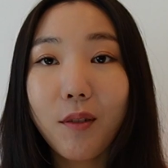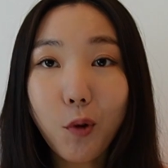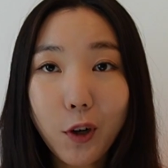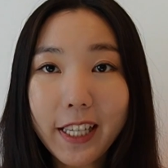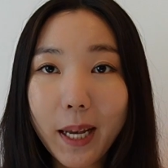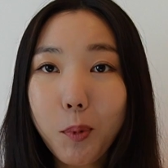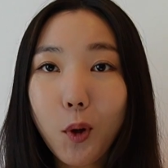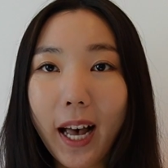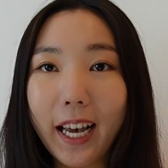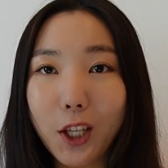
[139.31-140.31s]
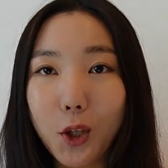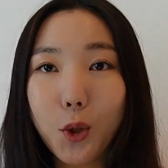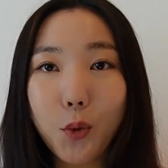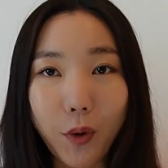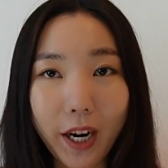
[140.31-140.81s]
For example, I
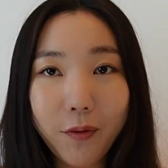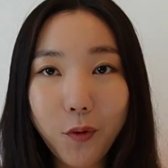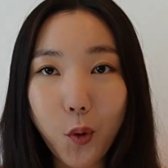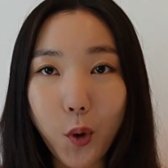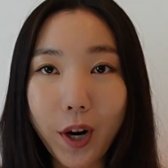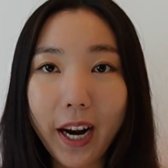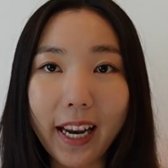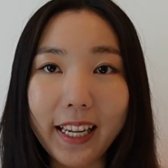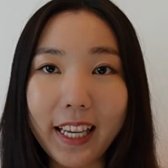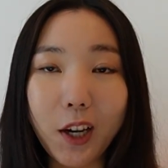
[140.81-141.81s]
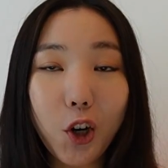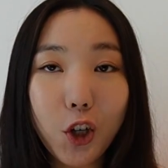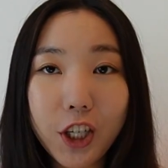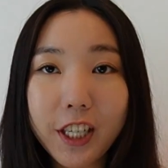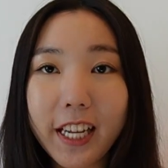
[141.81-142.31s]
use red for any
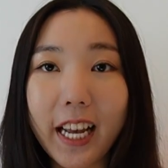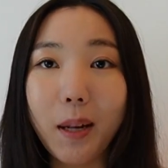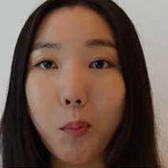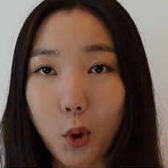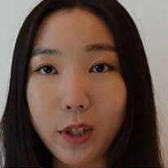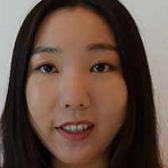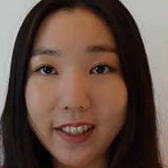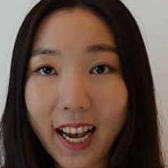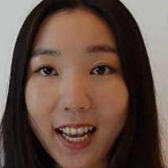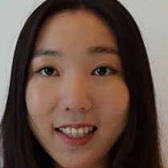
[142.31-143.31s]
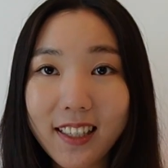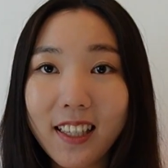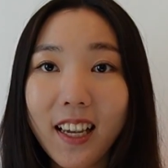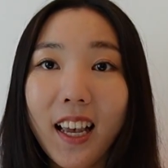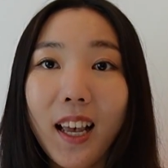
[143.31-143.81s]
urgent and important tasks,